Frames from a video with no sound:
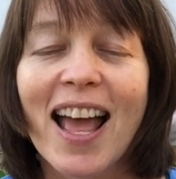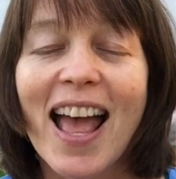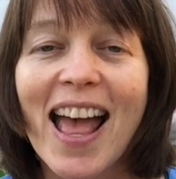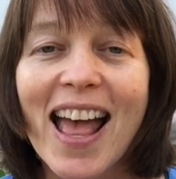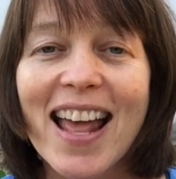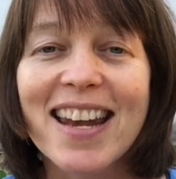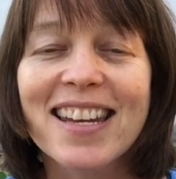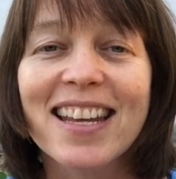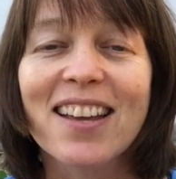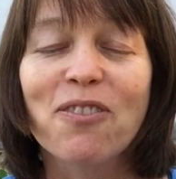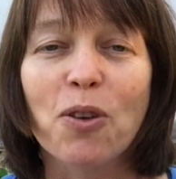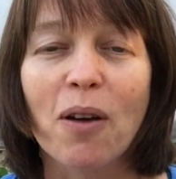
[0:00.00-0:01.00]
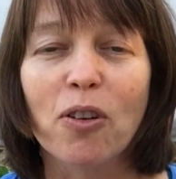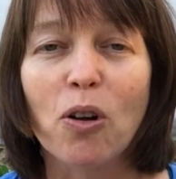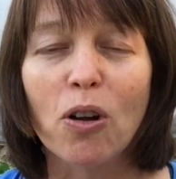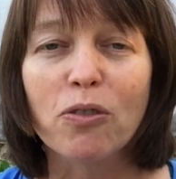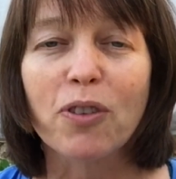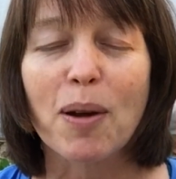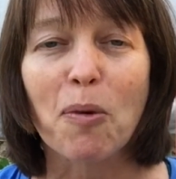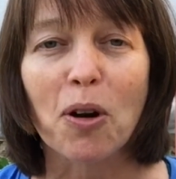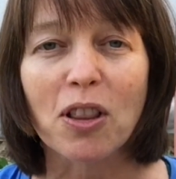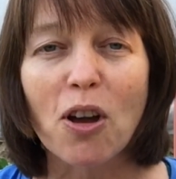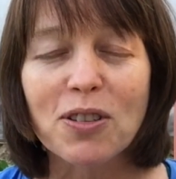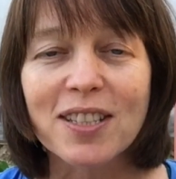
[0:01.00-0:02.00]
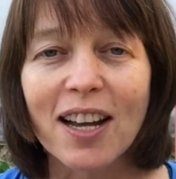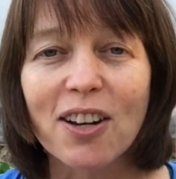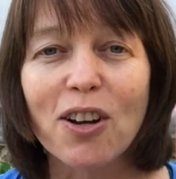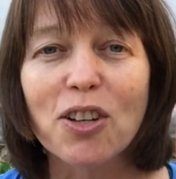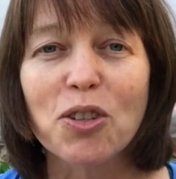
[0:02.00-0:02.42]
And if you have a cold frame or a low tunnel,